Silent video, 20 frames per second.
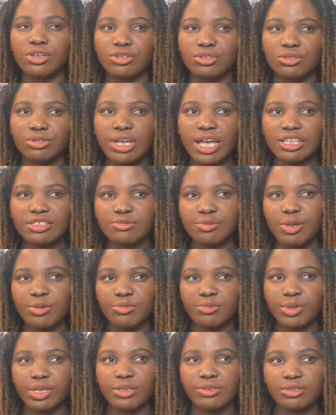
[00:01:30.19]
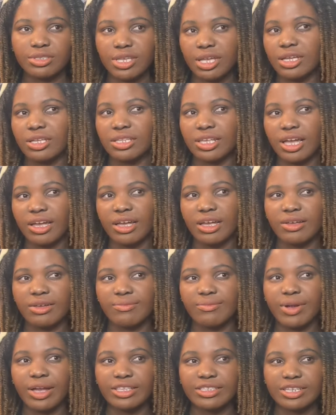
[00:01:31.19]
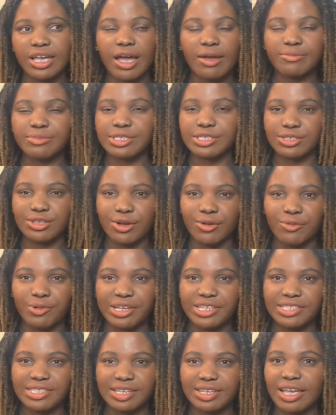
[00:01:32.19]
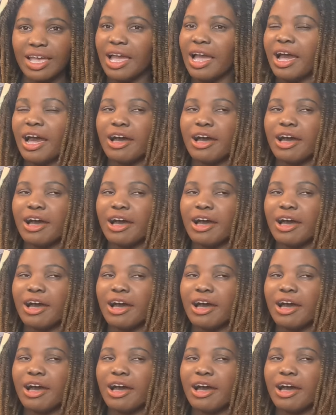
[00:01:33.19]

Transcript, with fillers: You guys make me think that my time is not wasted.